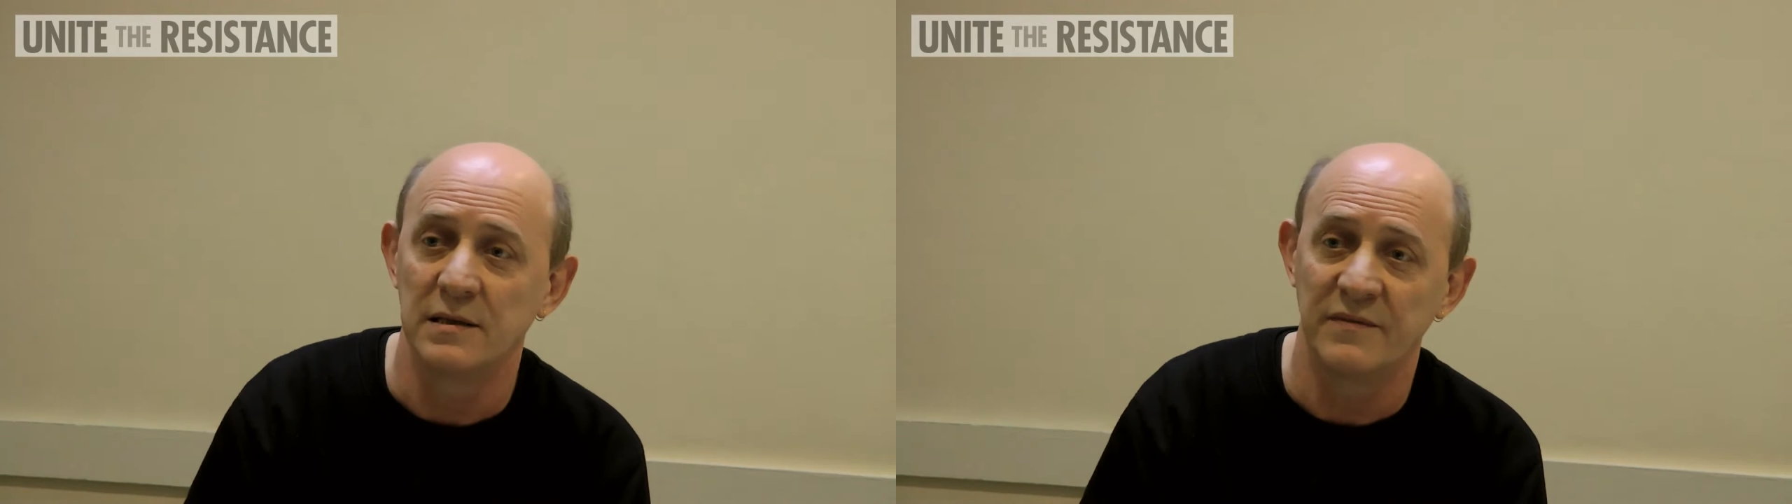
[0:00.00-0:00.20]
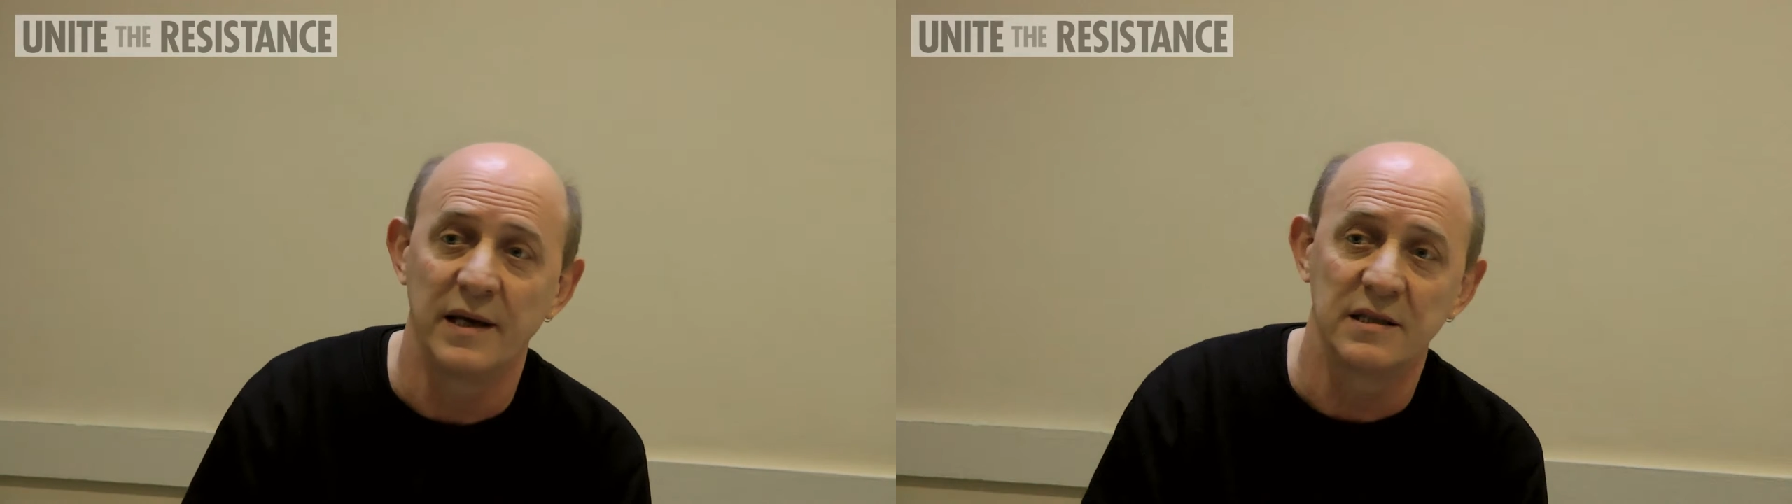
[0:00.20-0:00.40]

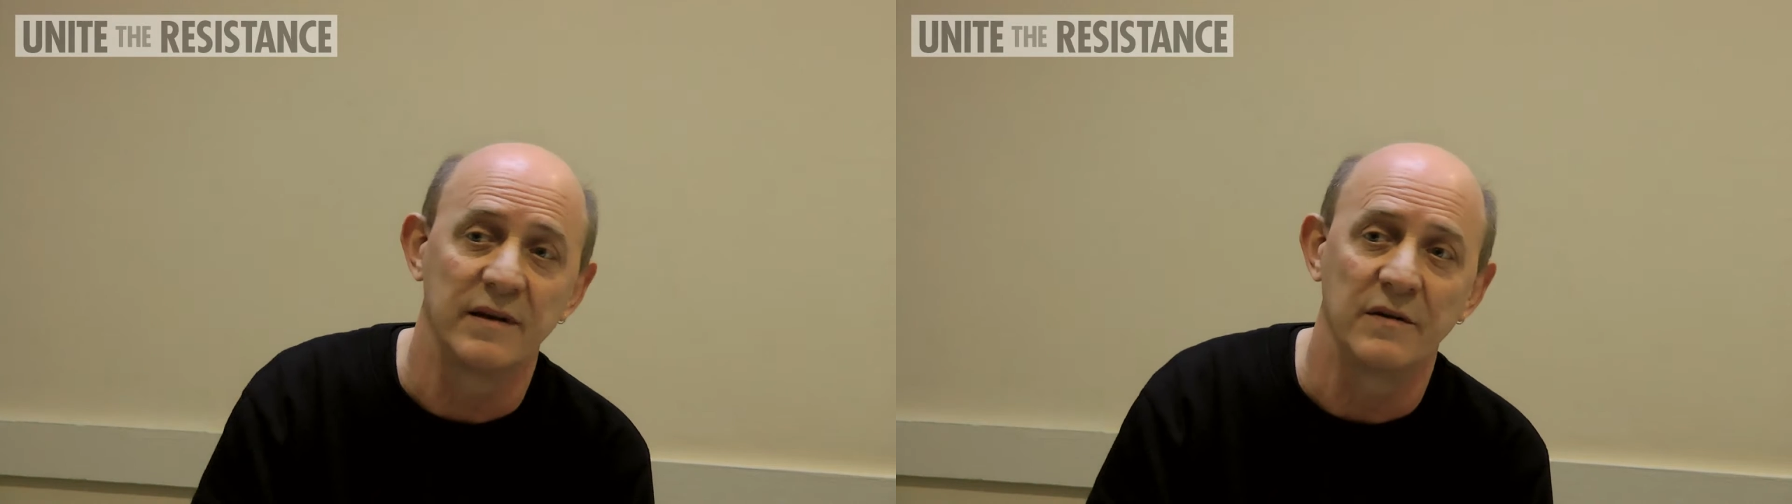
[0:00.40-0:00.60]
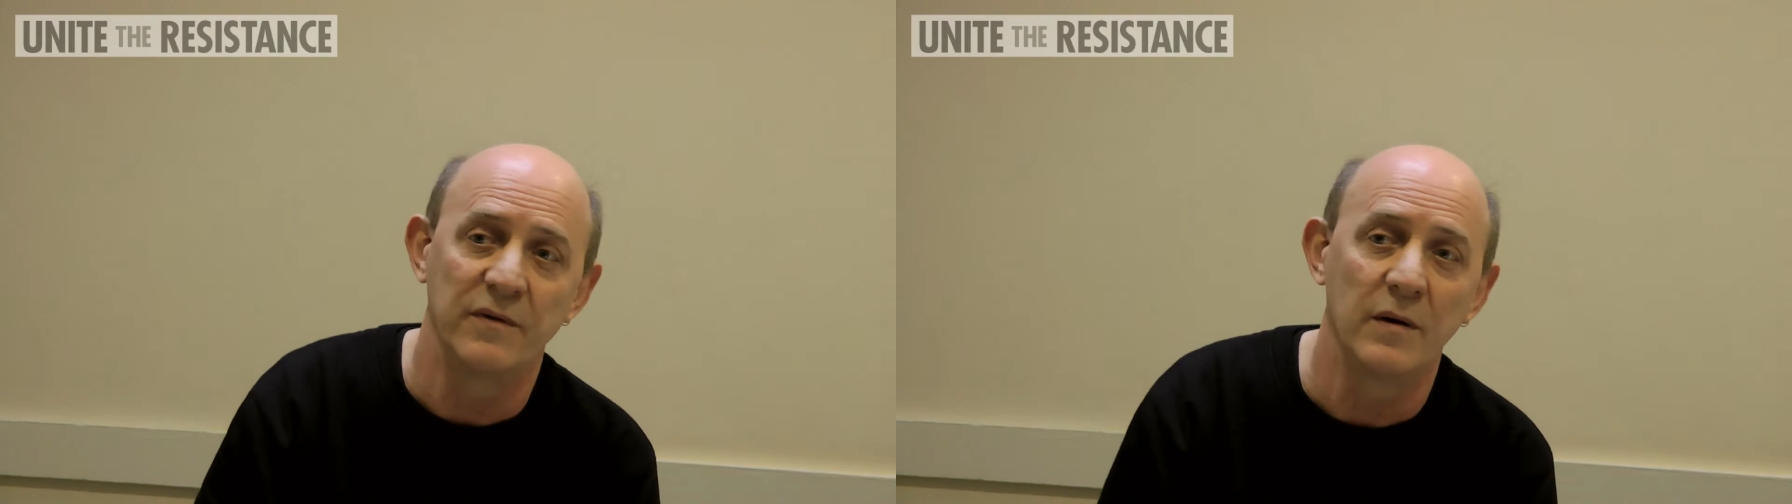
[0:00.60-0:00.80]
is a very
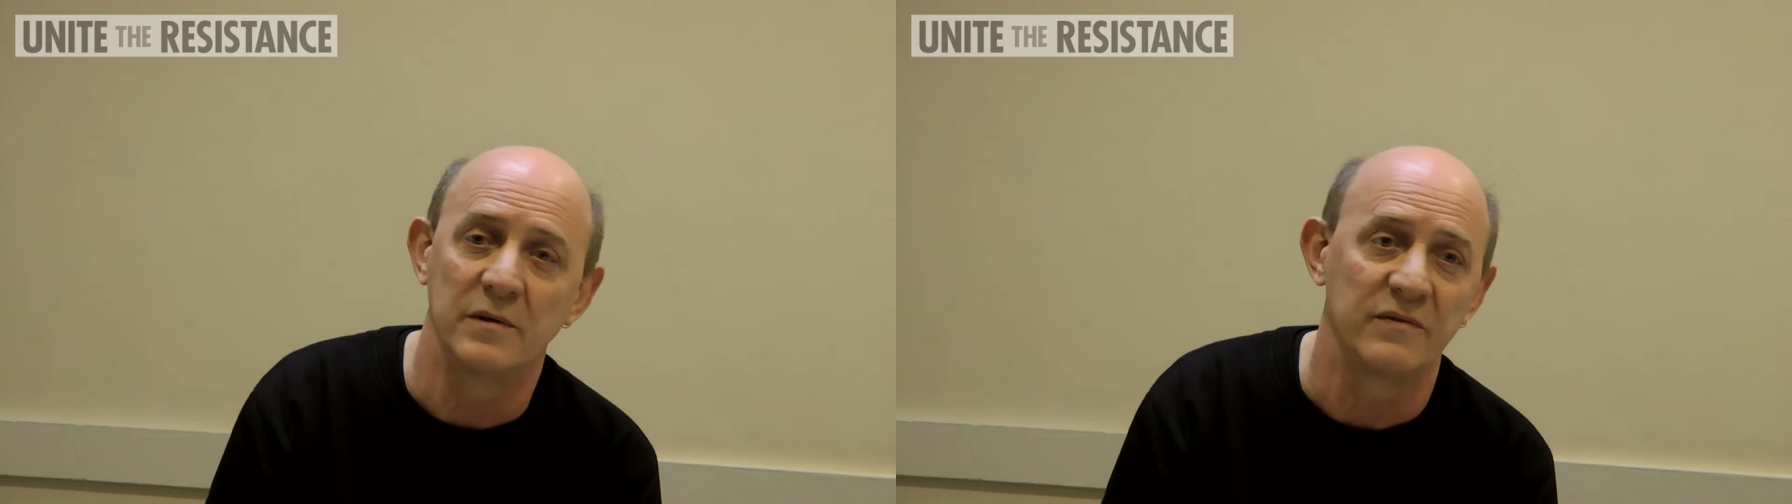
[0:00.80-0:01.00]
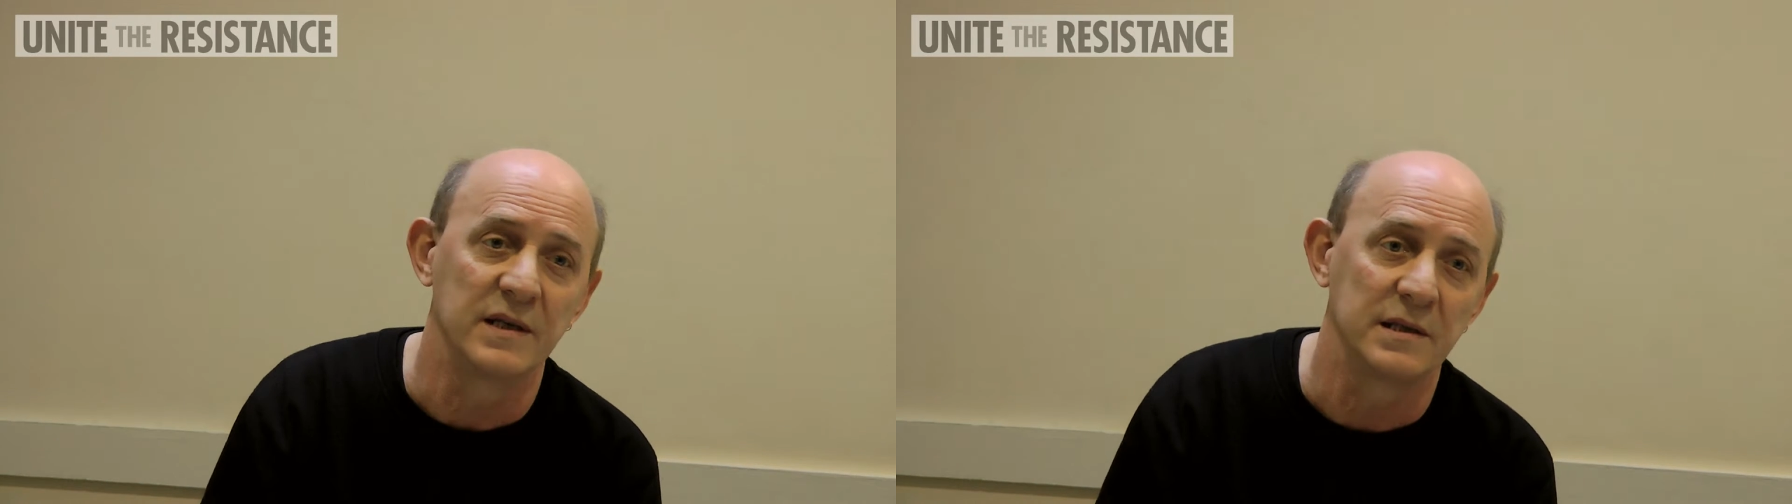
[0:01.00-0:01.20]

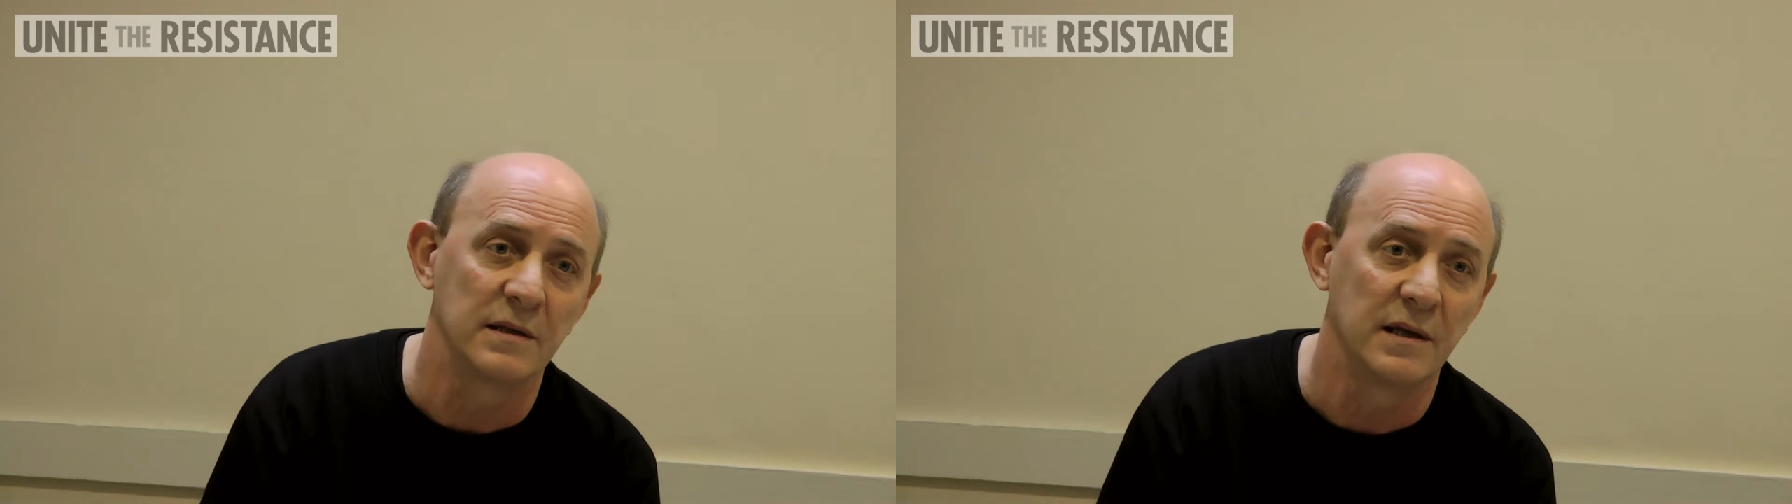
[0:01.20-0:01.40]
straightforward reason,